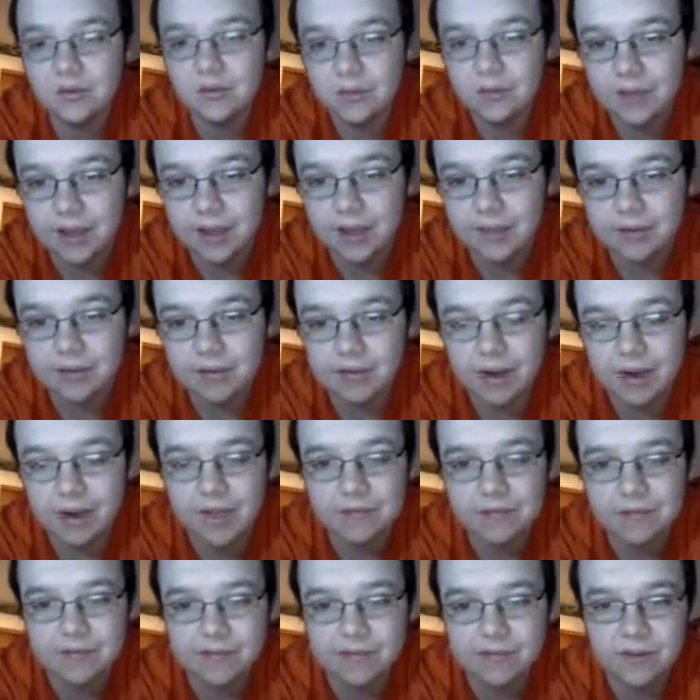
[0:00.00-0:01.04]
Kept on
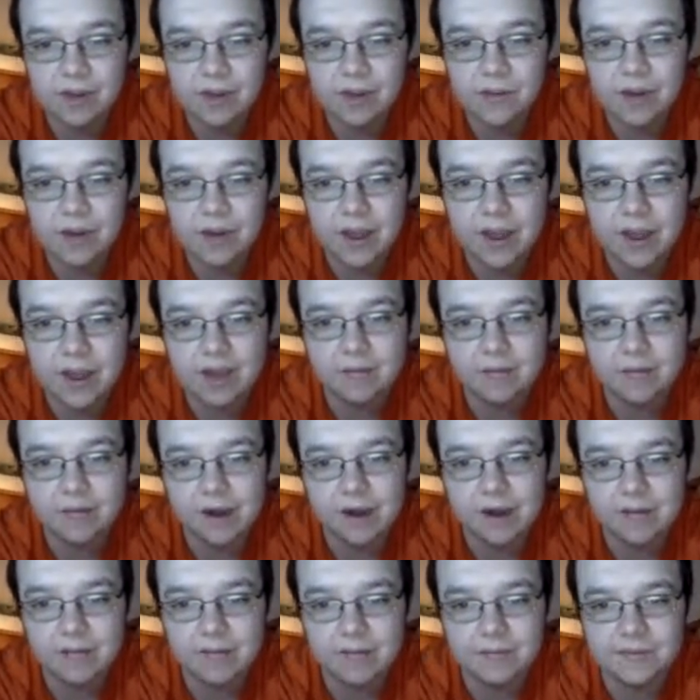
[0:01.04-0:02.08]
having stone hand
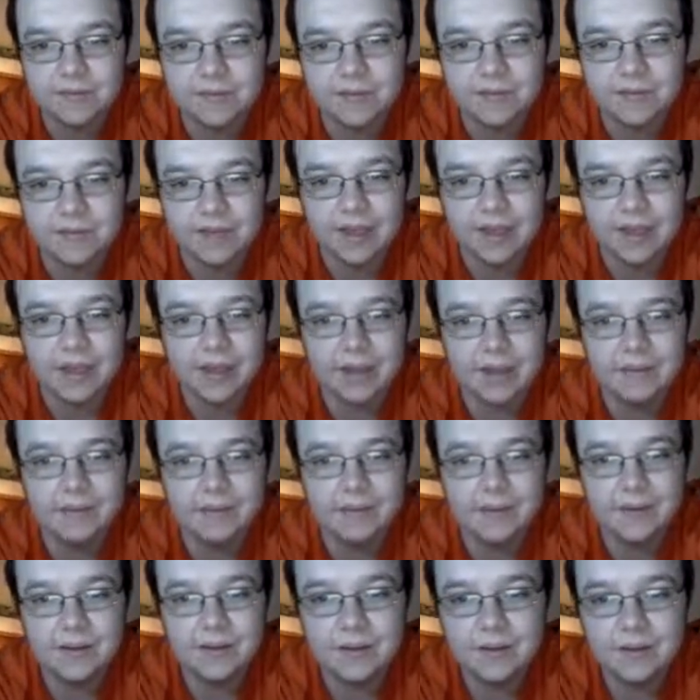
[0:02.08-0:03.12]
problems this game.
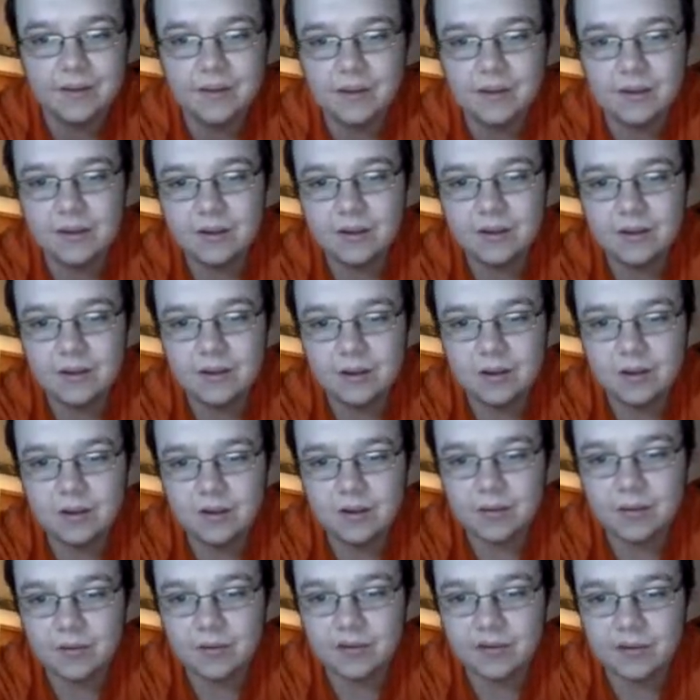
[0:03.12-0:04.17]

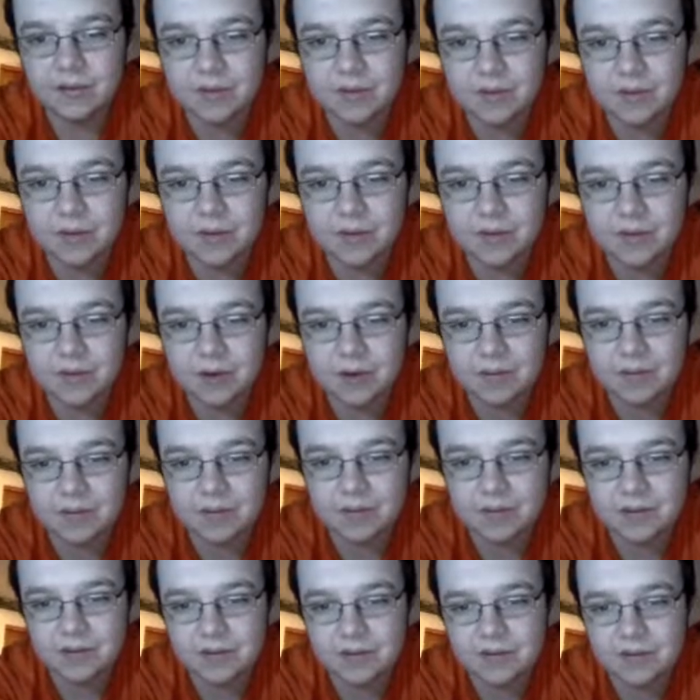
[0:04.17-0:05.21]
Been so much better
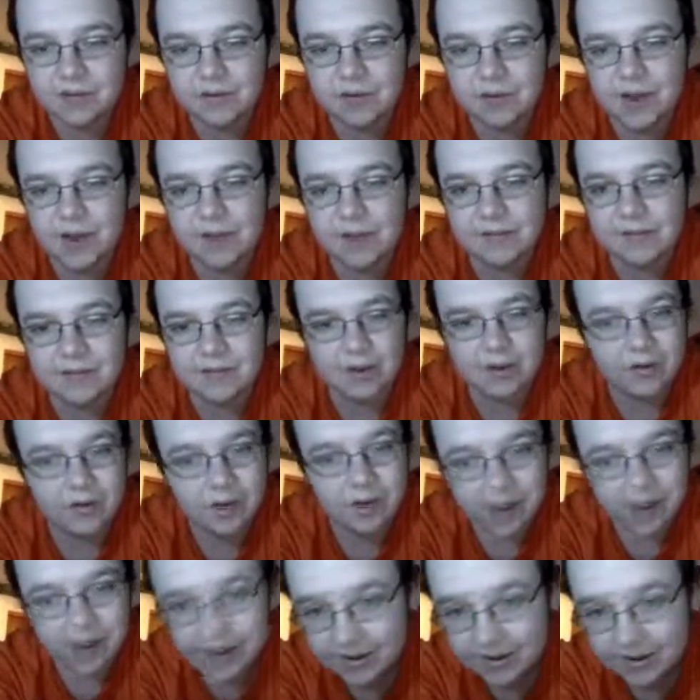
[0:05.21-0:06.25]
position we didn't have stone
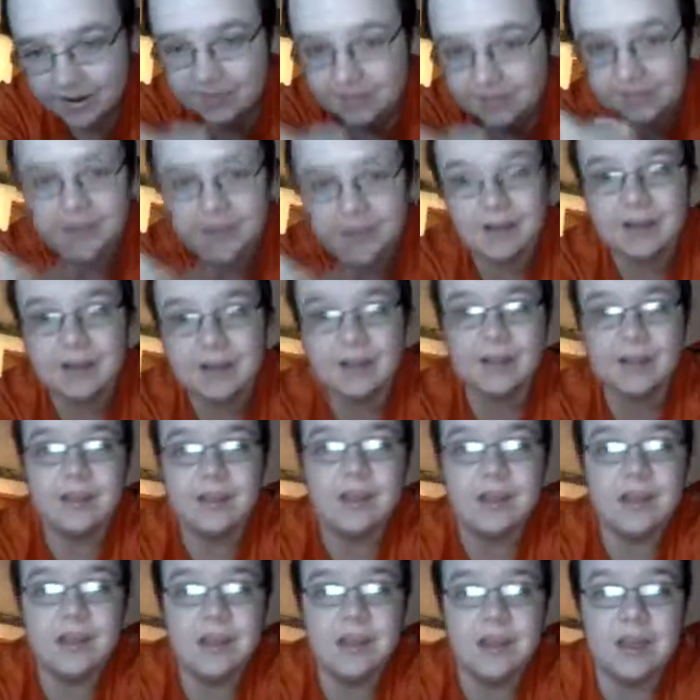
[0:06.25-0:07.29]
hands, and then
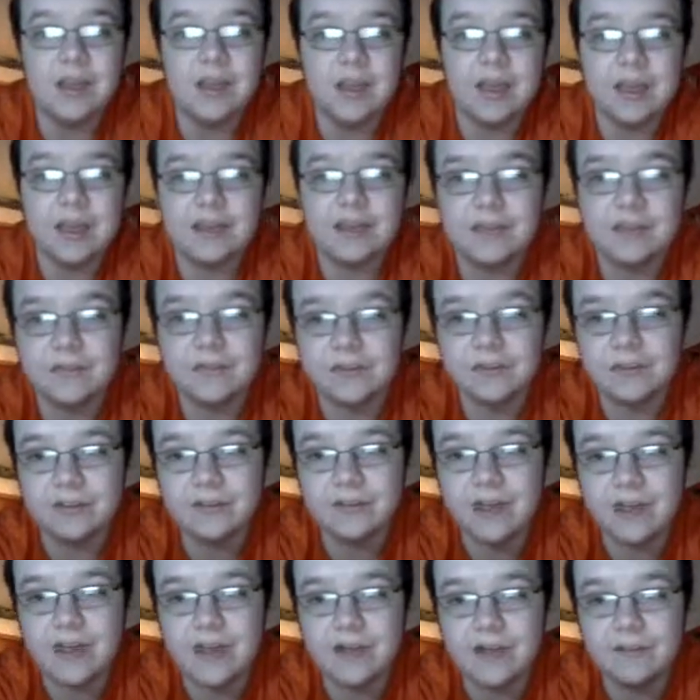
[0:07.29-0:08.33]
he gets the
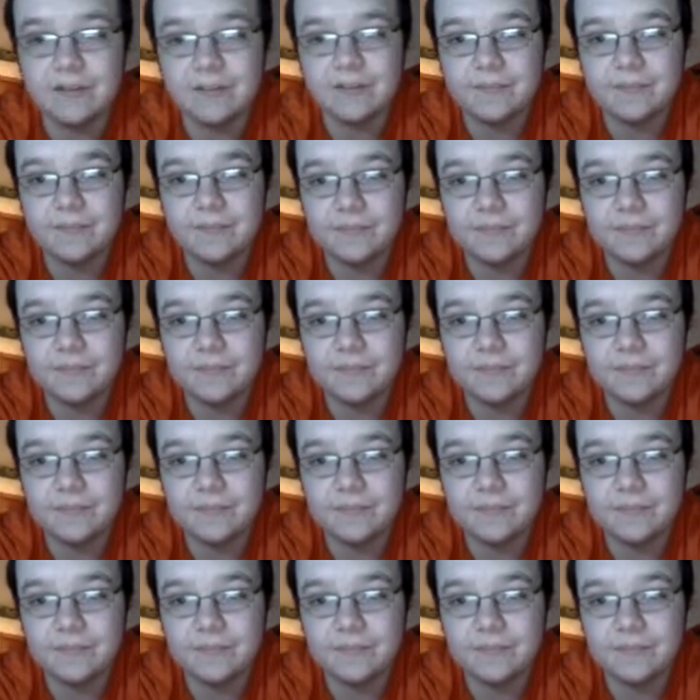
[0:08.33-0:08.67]
first down.